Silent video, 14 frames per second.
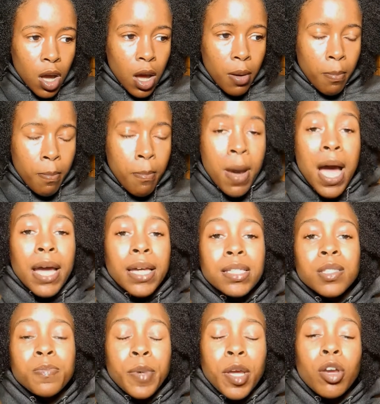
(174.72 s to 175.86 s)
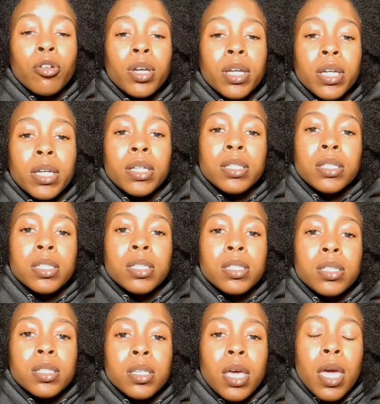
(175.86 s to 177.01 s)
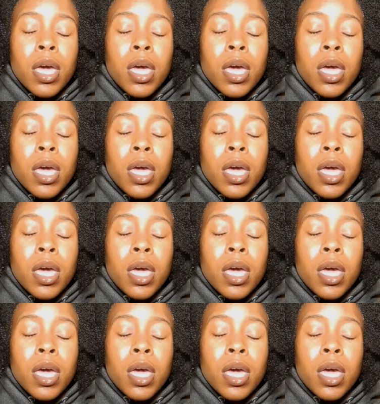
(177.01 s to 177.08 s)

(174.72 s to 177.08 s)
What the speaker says: my experience